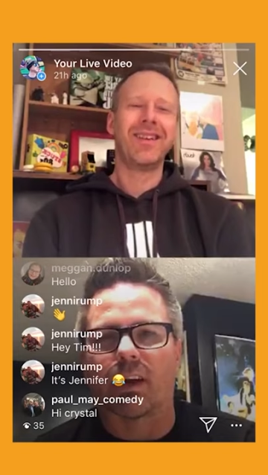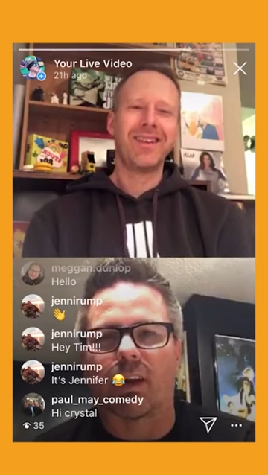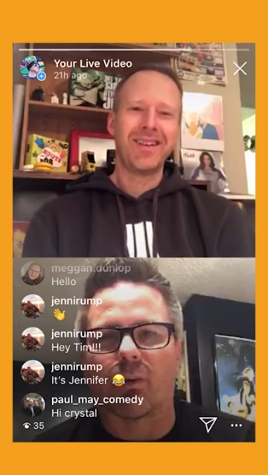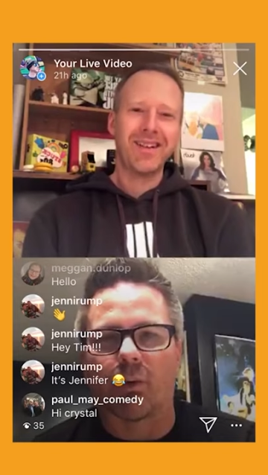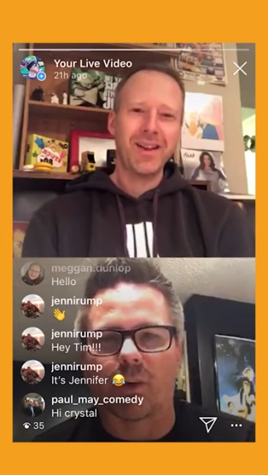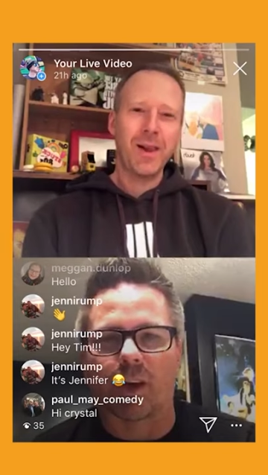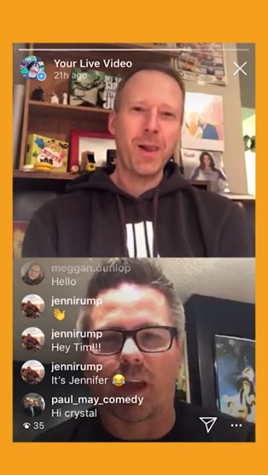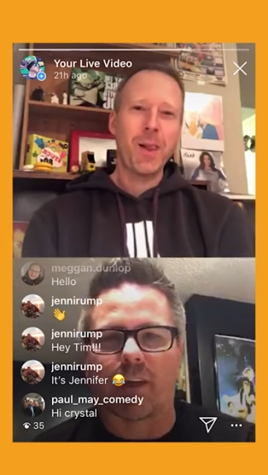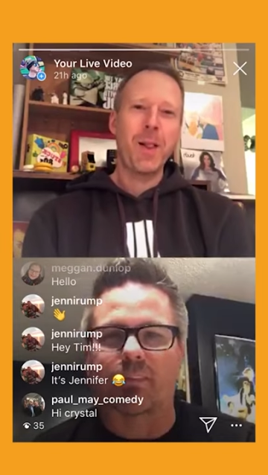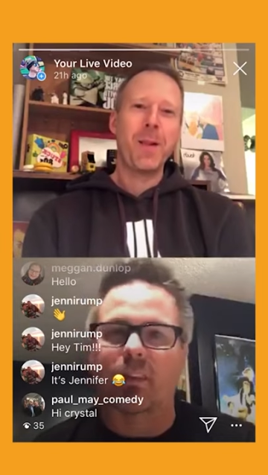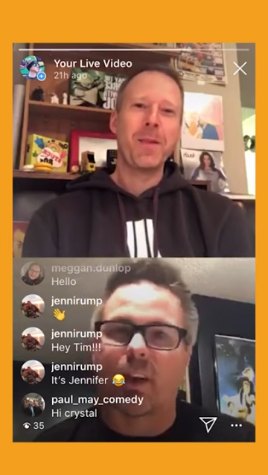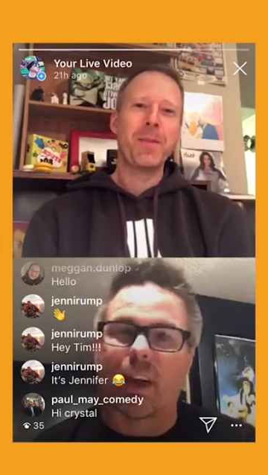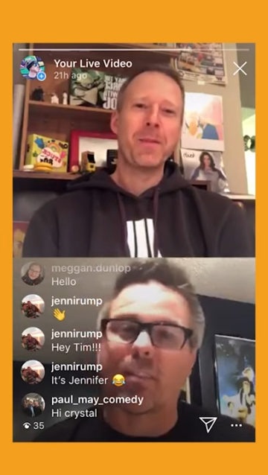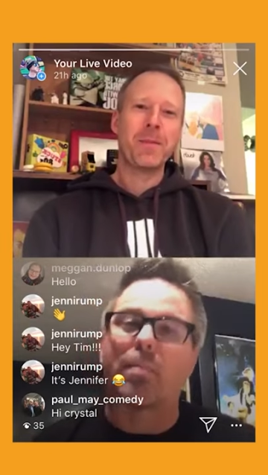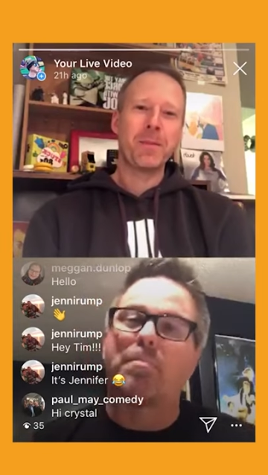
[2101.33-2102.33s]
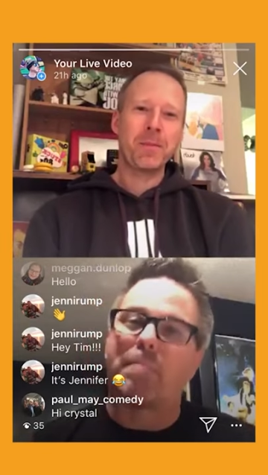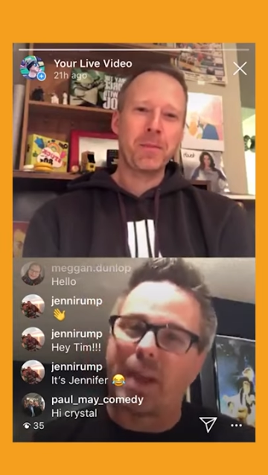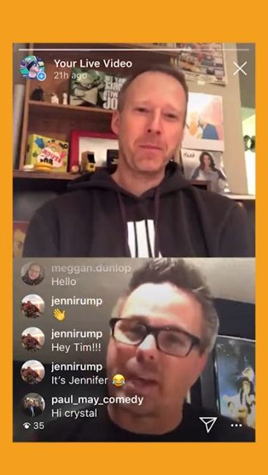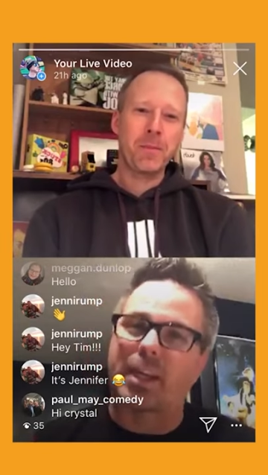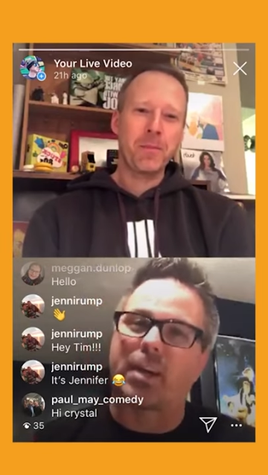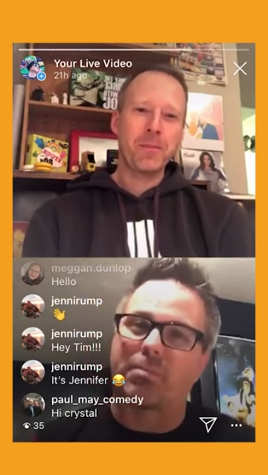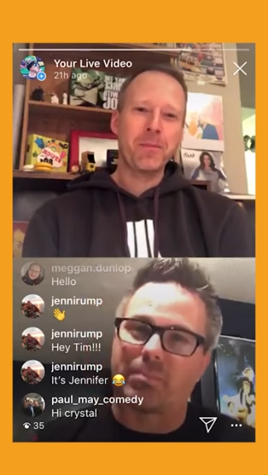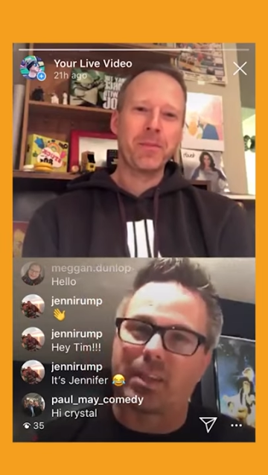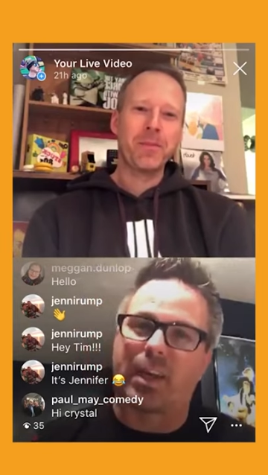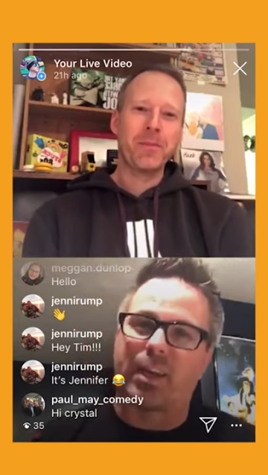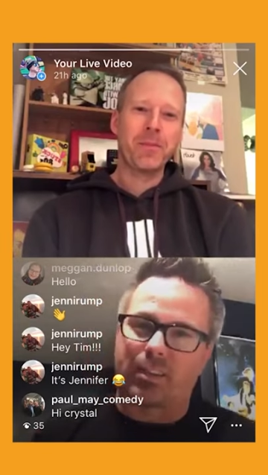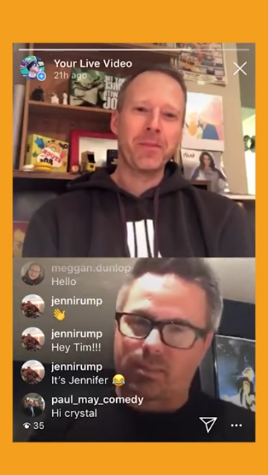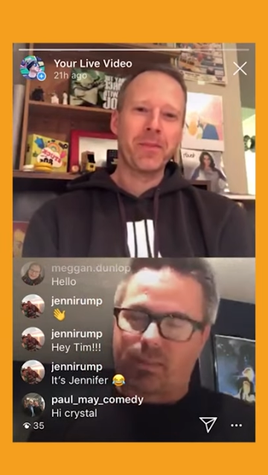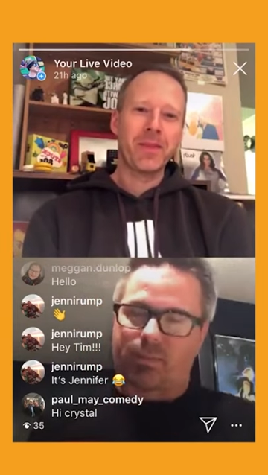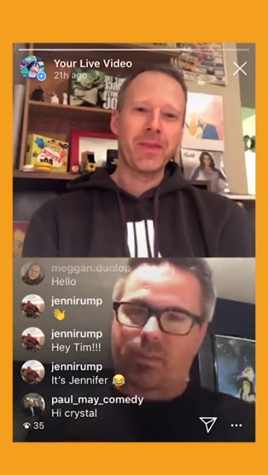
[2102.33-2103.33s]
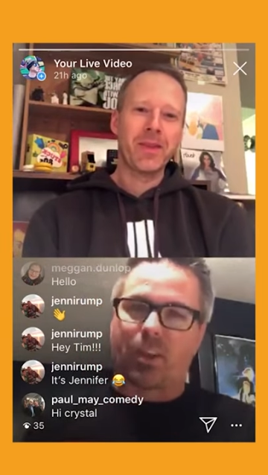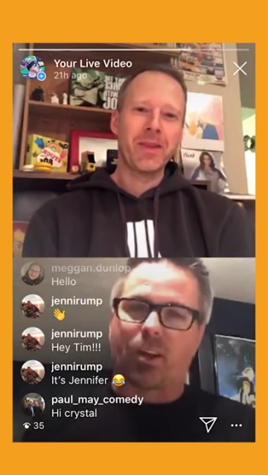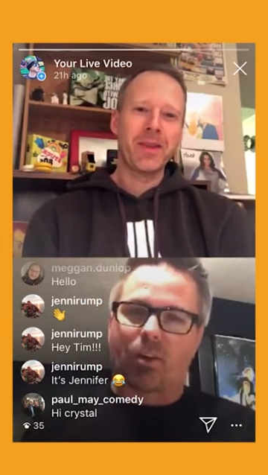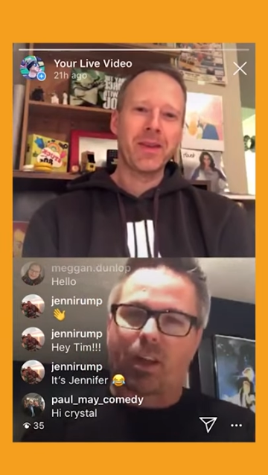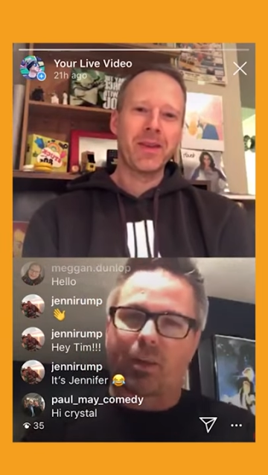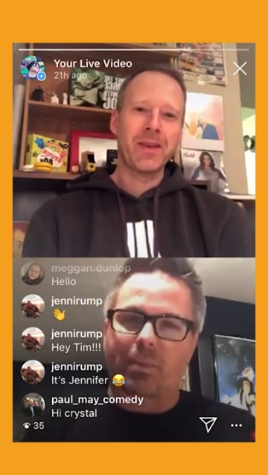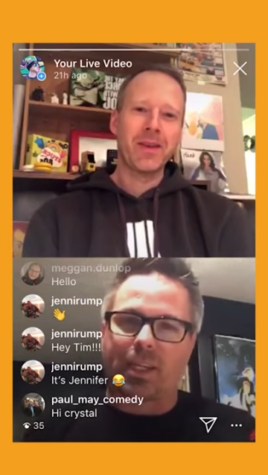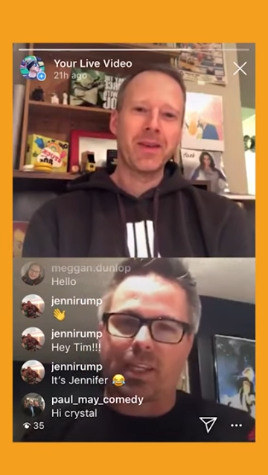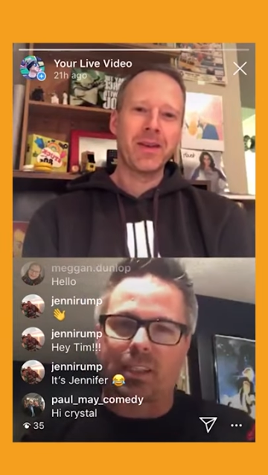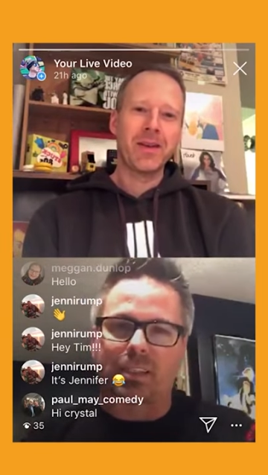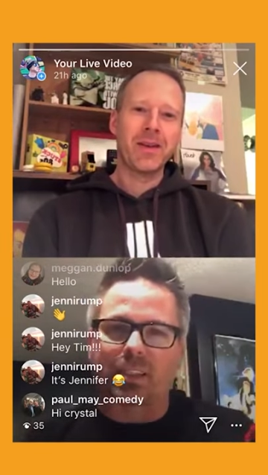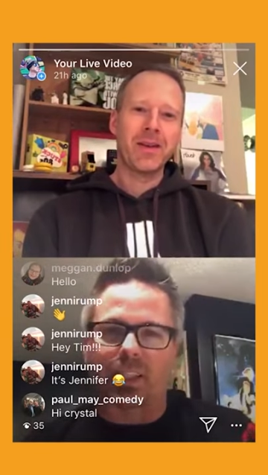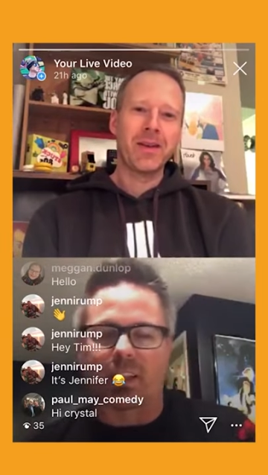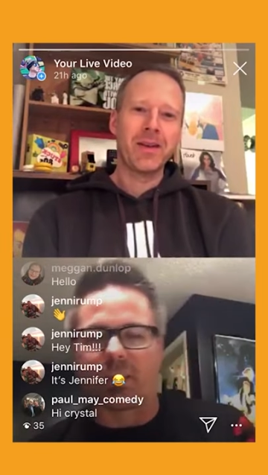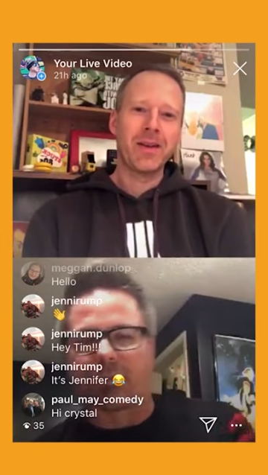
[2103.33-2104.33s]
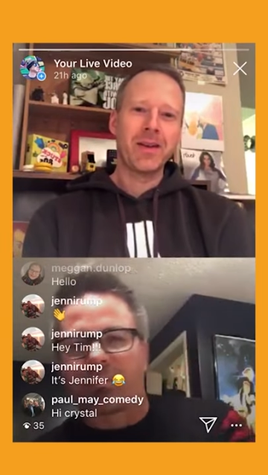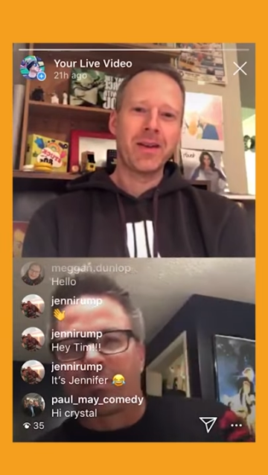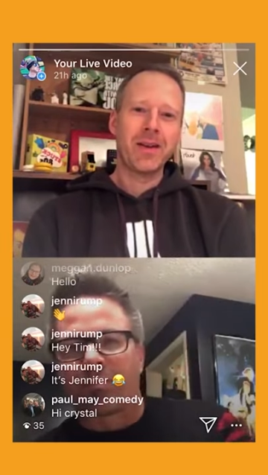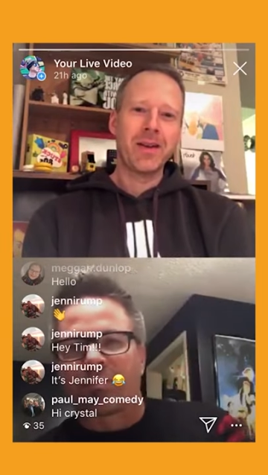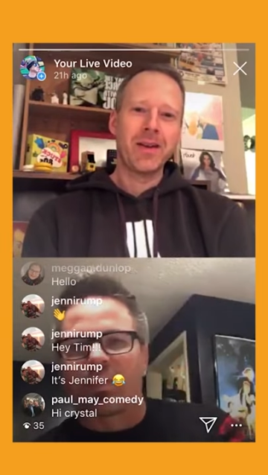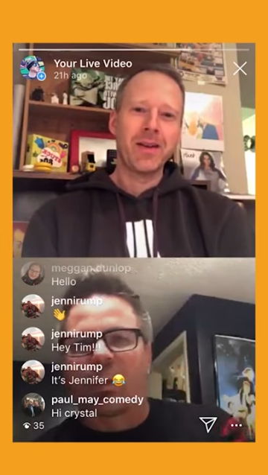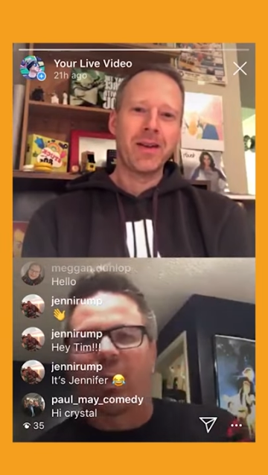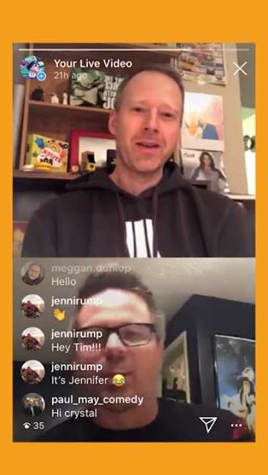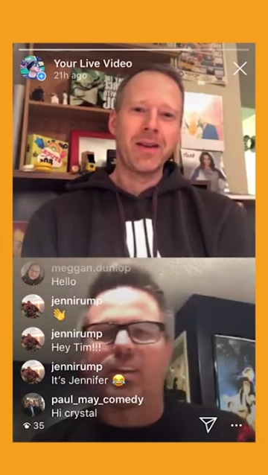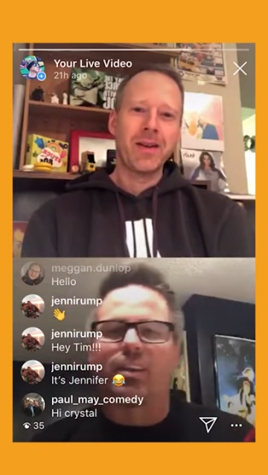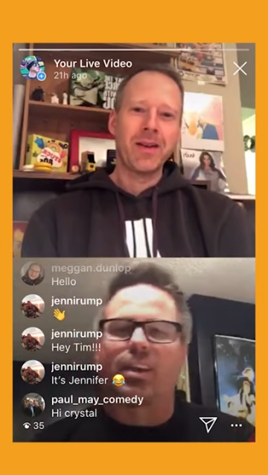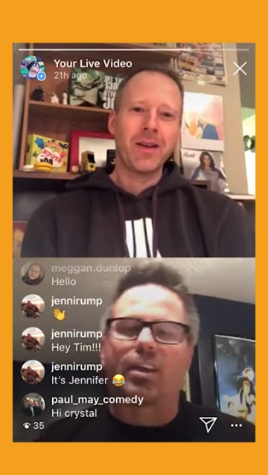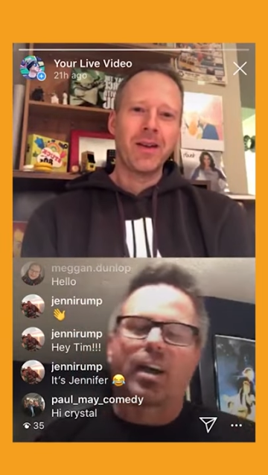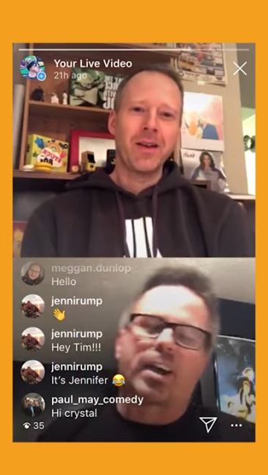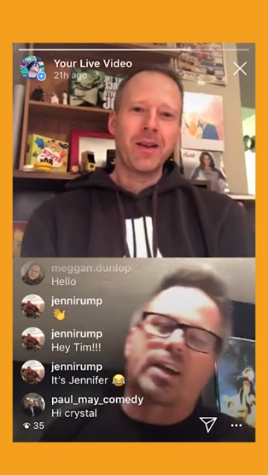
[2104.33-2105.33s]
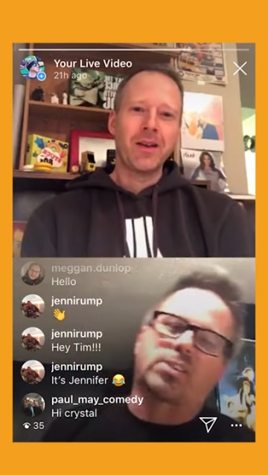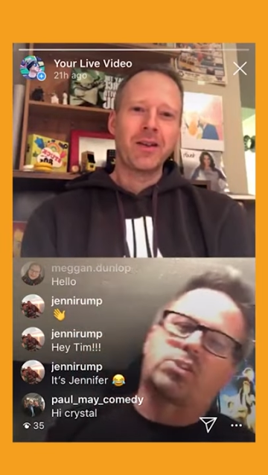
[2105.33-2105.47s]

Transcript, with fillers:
Speaker 1: we're gonna have to have a makeup date if you know what I mean. So and then yeah, I got two.